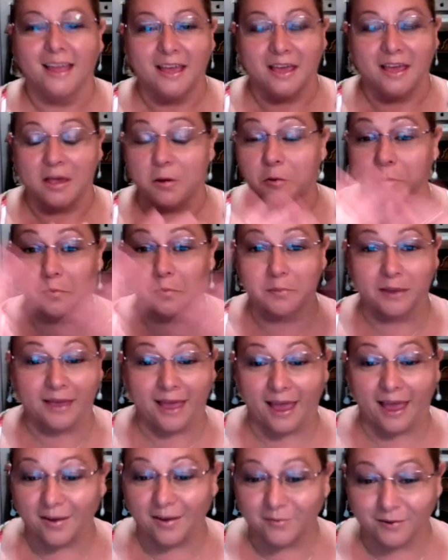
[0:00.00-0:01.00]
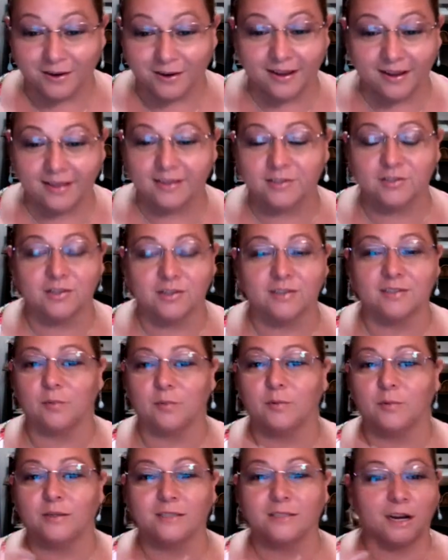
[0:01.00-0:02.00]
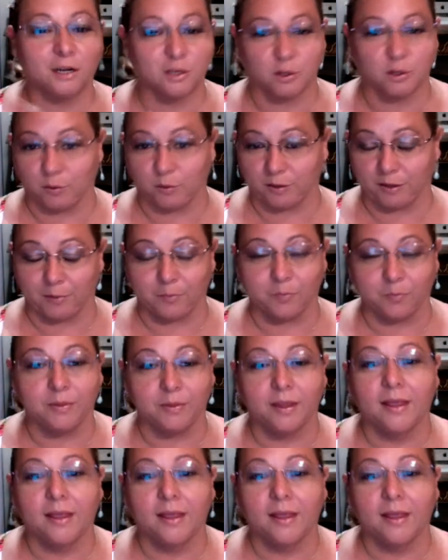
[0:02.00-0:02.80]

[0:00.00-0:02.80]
it will be ever angels, and we start talking.